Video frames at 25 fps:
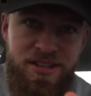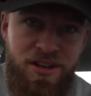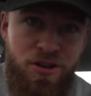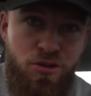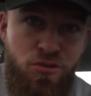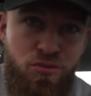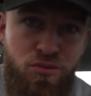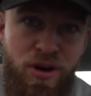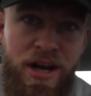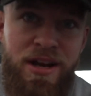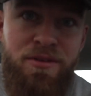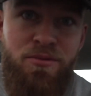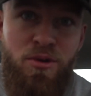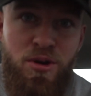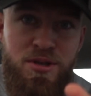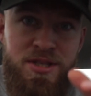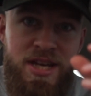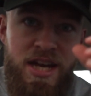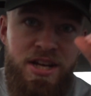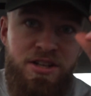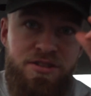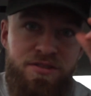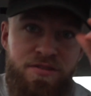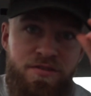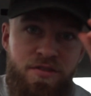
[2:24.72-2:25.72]
It's a great
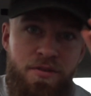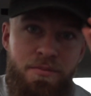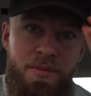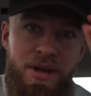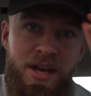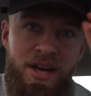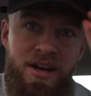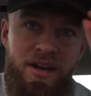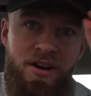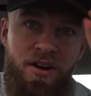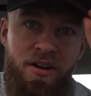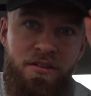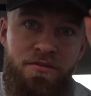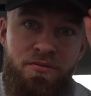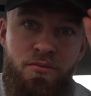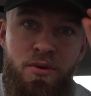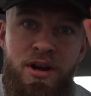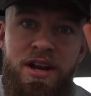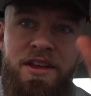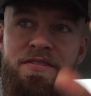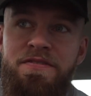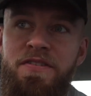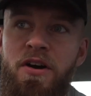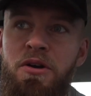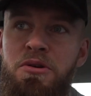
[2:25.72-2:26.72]
rotation for me, and I've
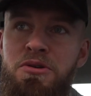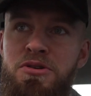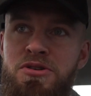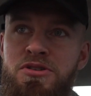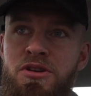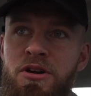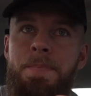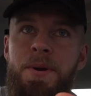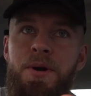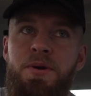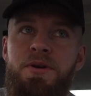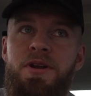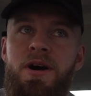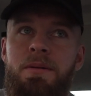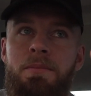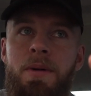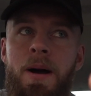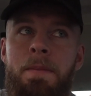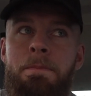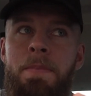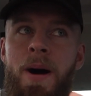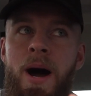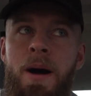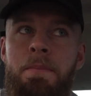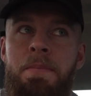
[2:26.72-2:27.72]
really focused on building up
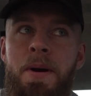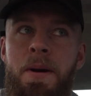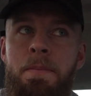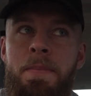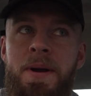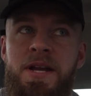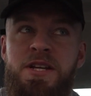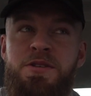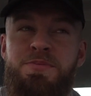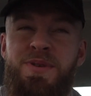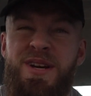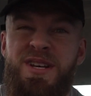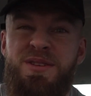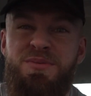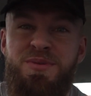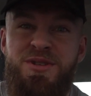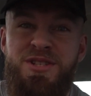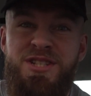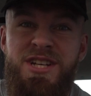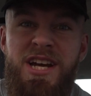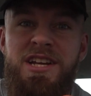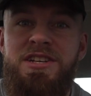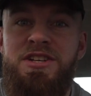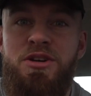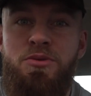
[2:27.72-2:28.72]
my barbell bench press,
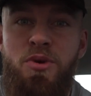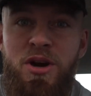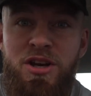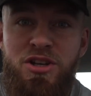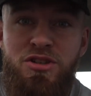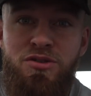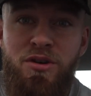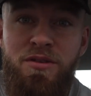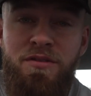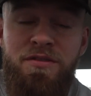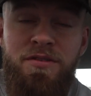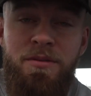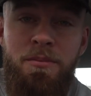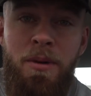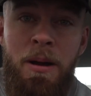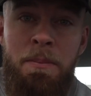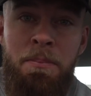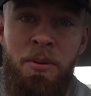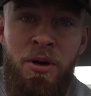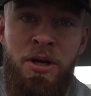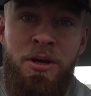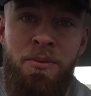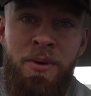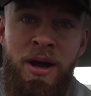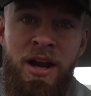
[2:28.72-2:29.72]
which is actually quite strong for my
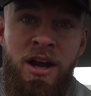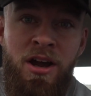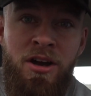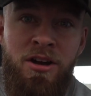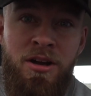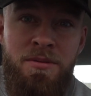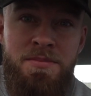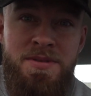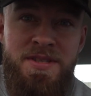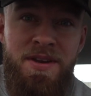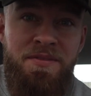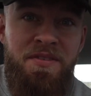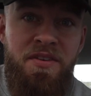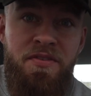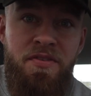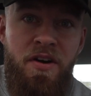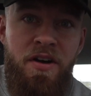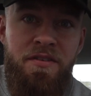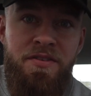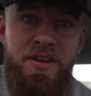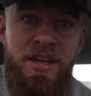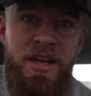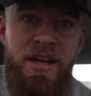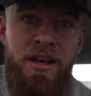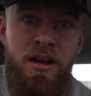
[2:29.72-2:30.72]
body weight. Like, I'm
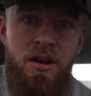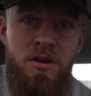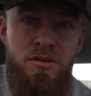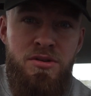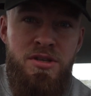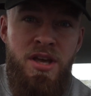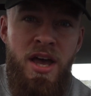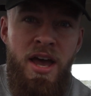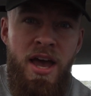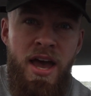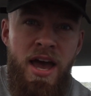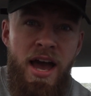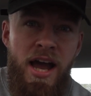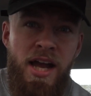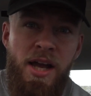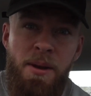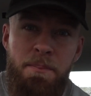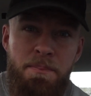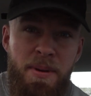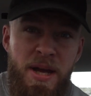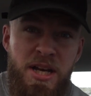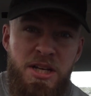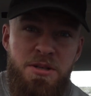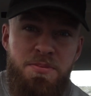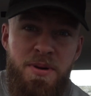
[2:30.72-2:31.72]
75 kilos and
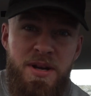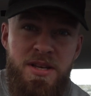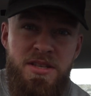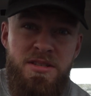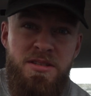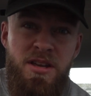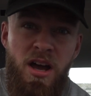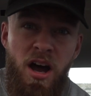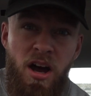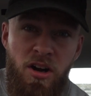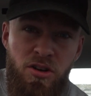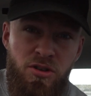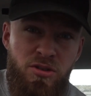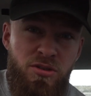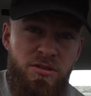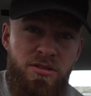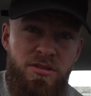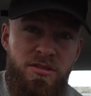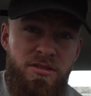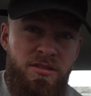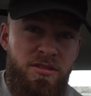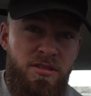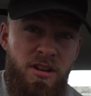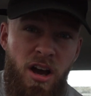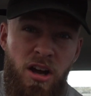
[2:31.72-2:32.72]
can bench press
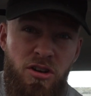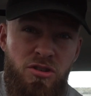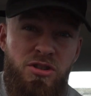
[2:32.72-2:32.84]
100